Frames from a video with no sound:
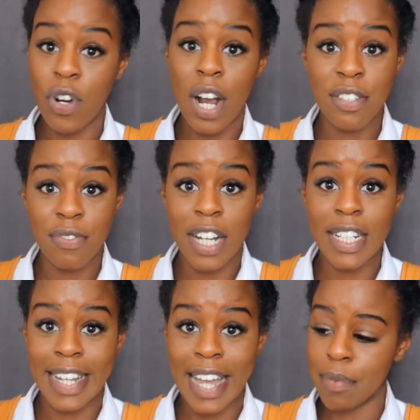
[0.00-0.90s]
We tried to
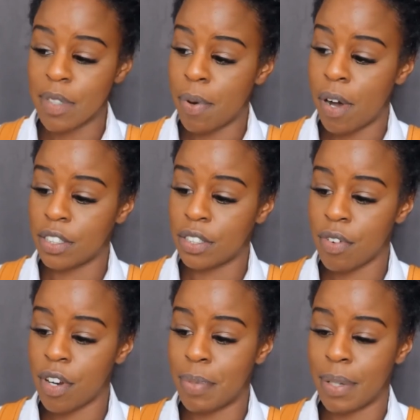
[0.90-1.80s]
find a gap to pass
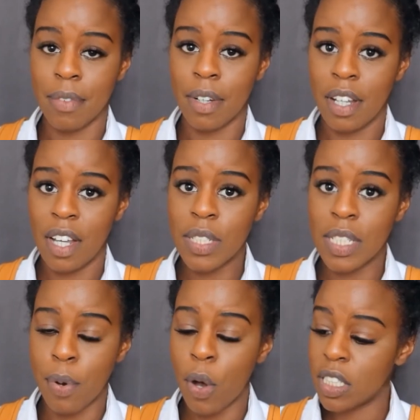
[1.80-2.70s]
through, but it was
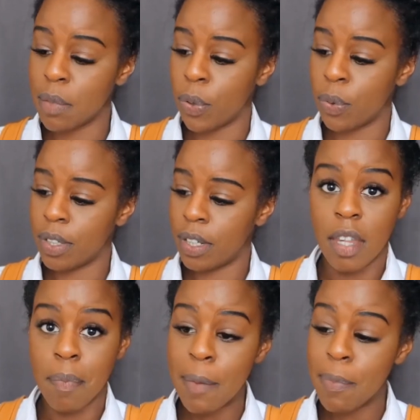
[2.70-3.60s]
impossible.
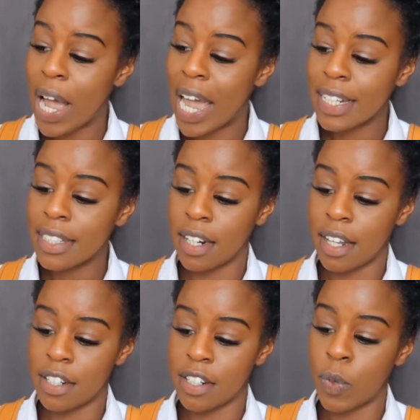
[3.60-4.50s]
The people heading to
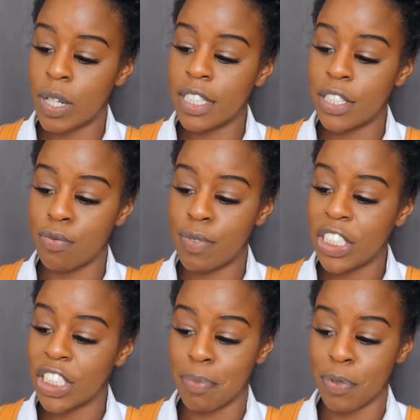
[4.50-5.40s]
London wanted to
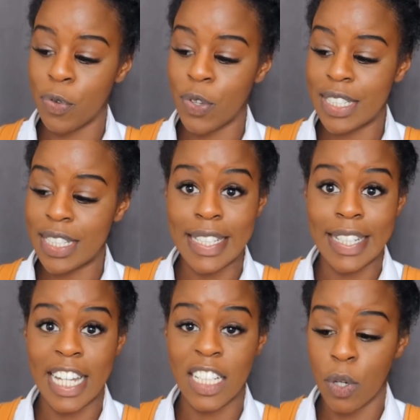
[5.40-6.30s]
reach it before the city
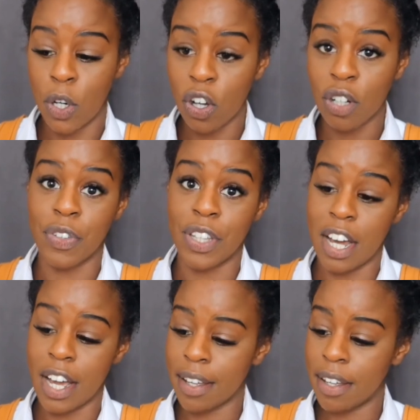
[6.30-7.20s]
gates were locked for the
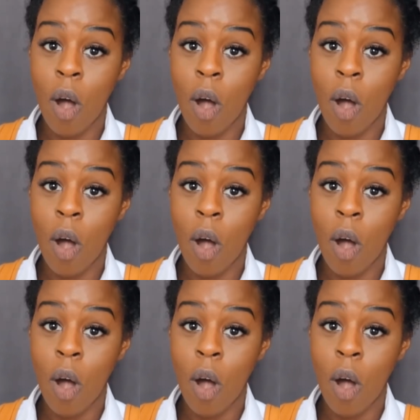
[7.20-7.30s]
night,